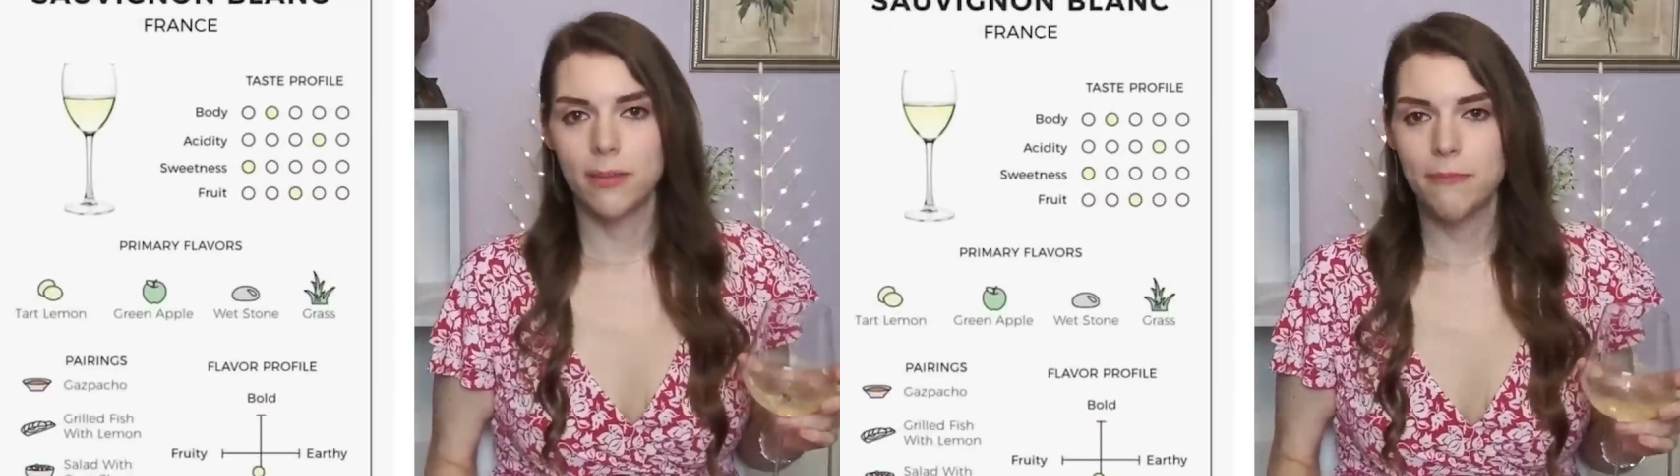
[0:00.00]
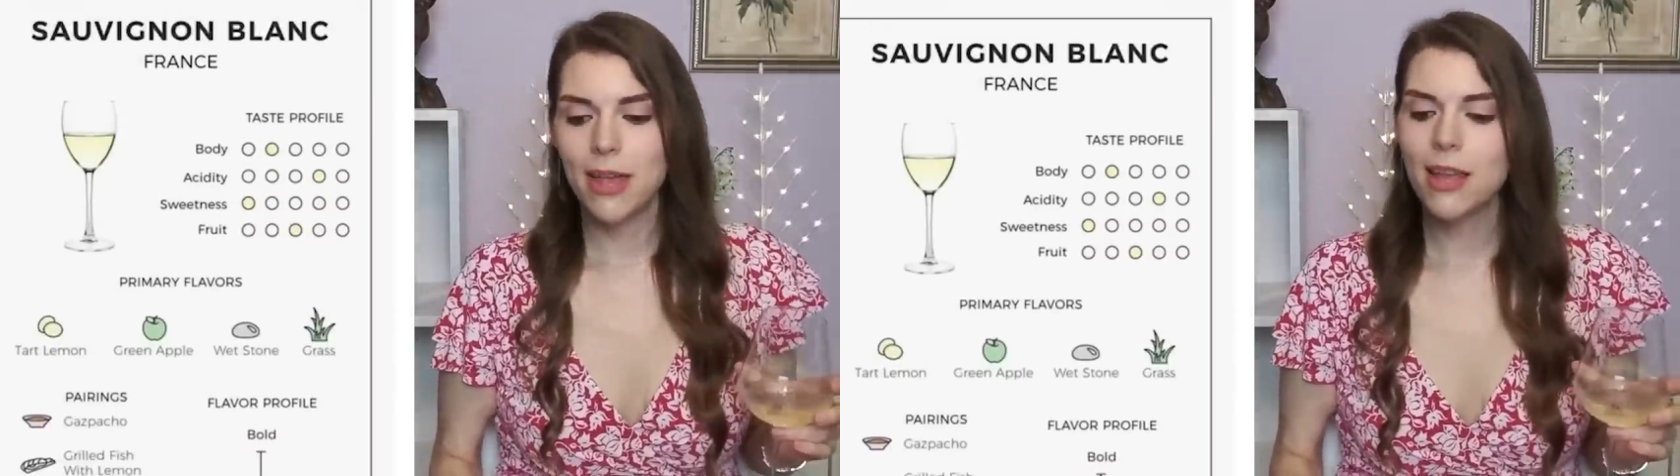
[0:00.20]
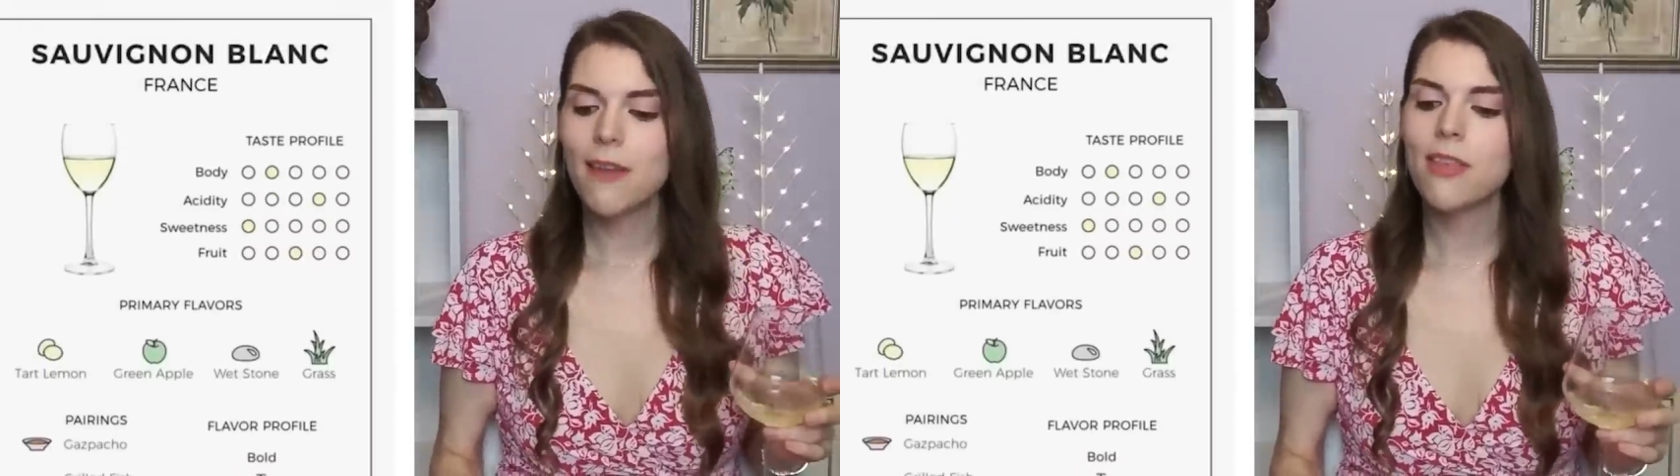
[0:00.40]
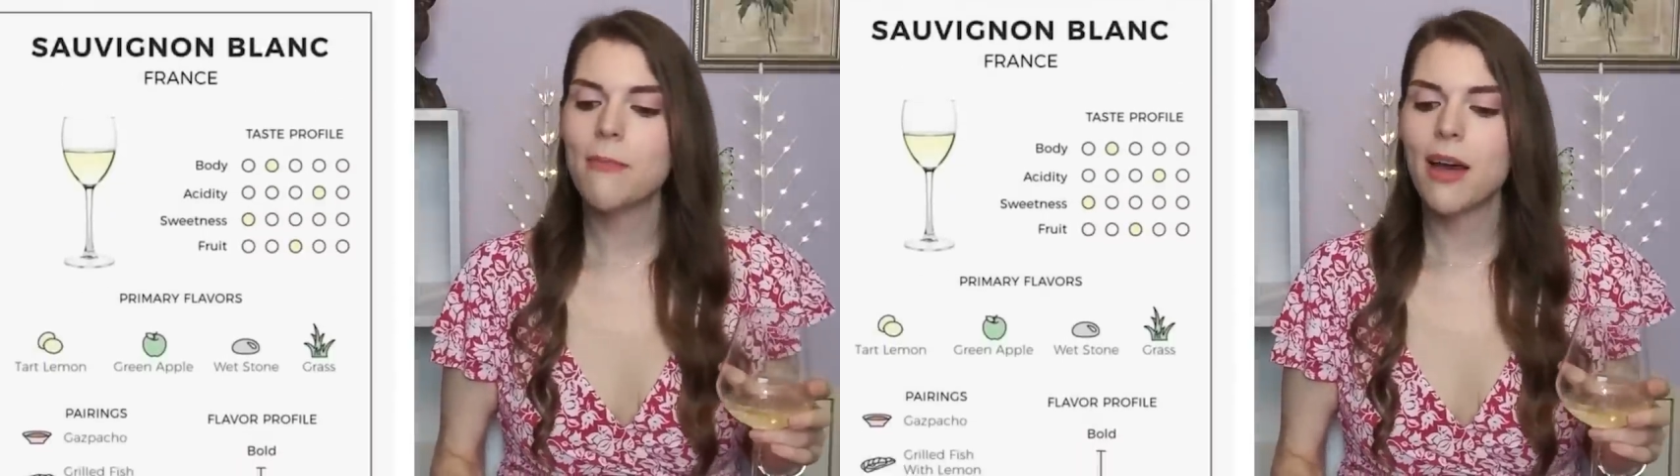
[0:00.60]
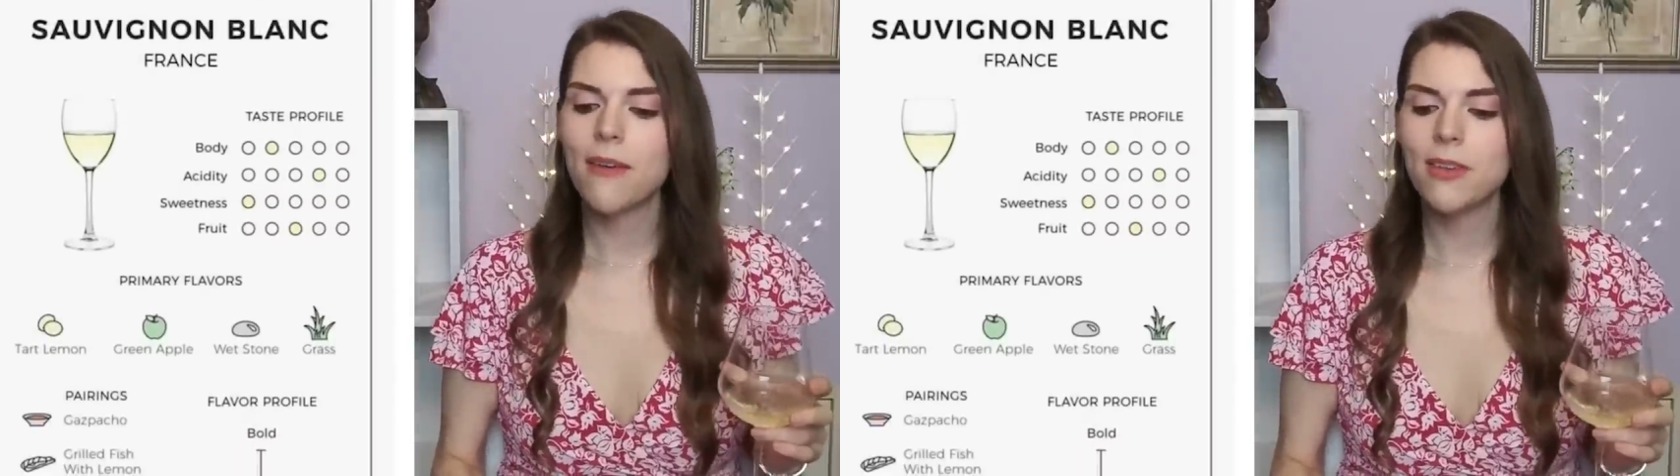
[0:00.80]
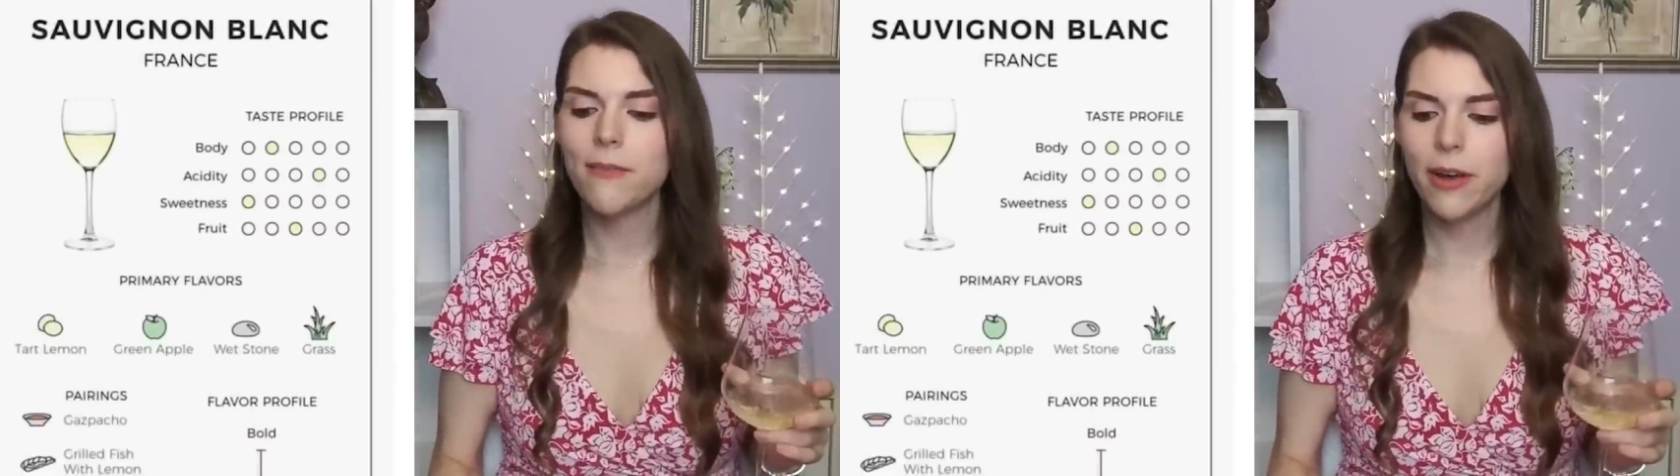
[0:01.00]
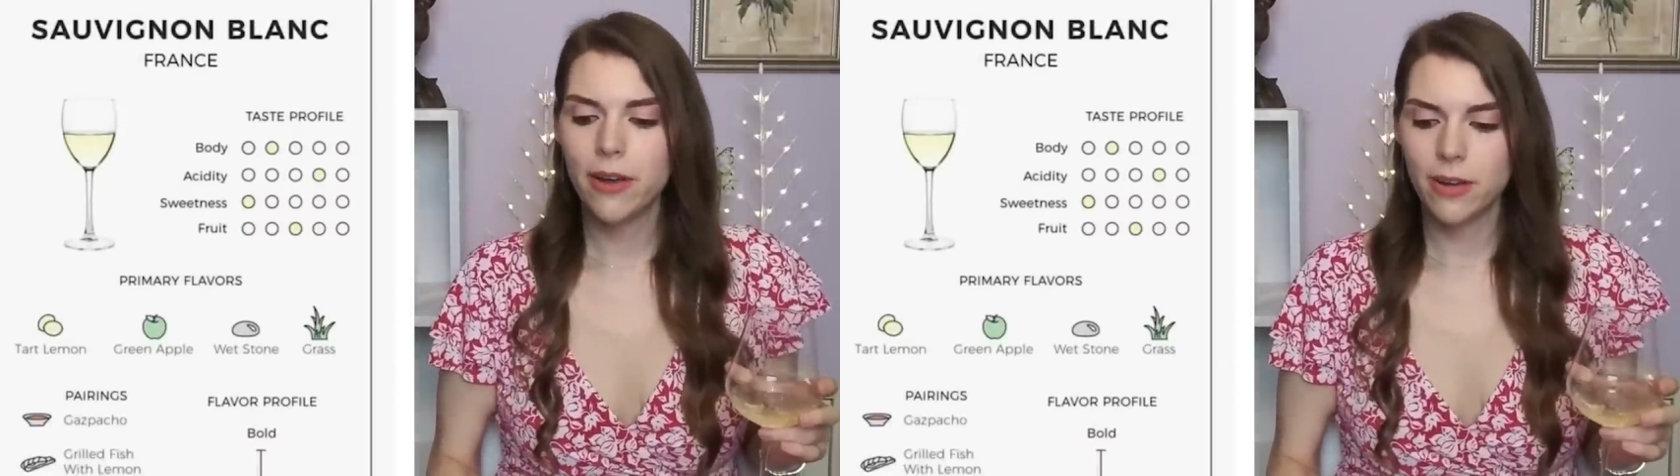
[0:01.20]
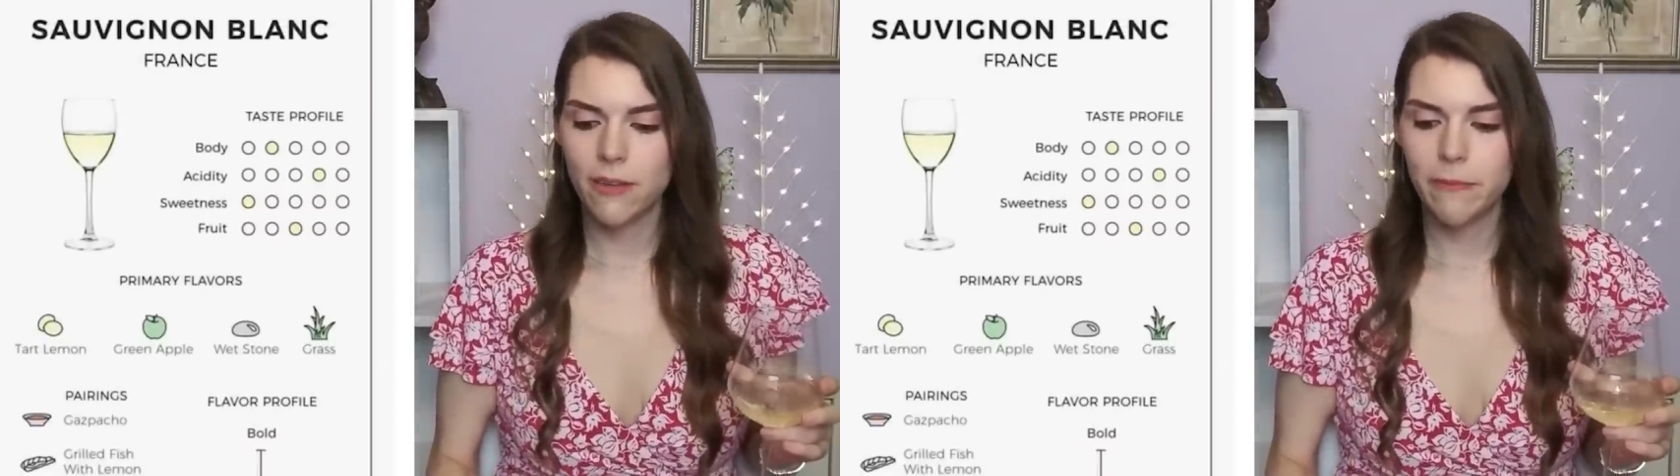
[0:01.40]
And many of them I have never
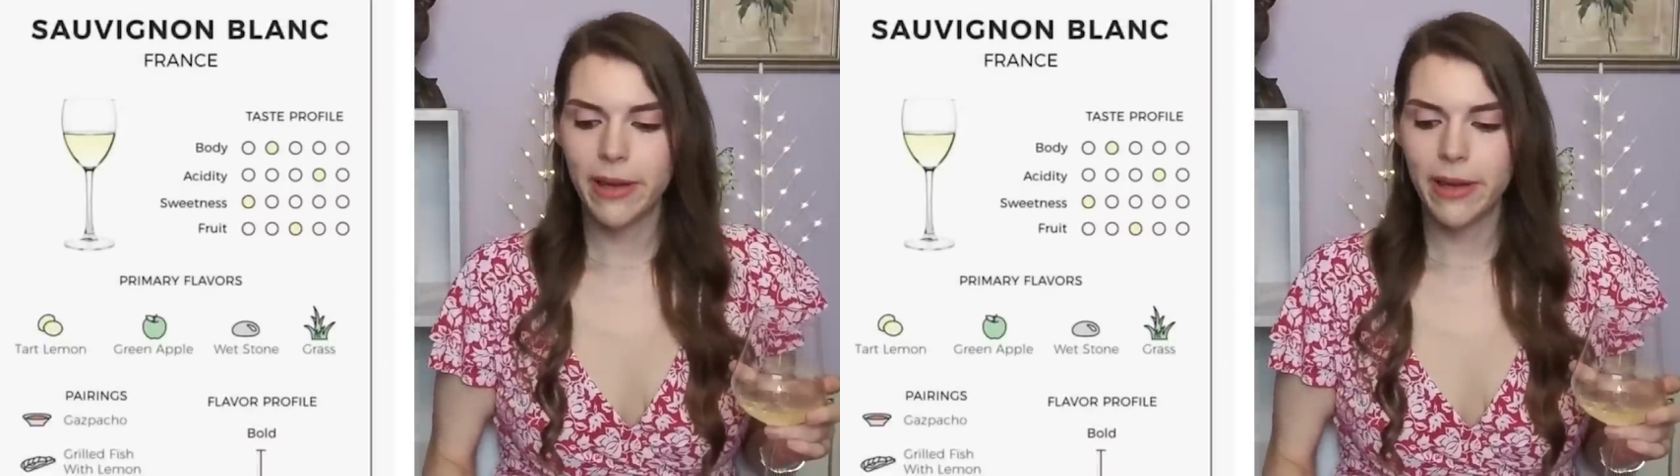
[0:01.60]
heard of,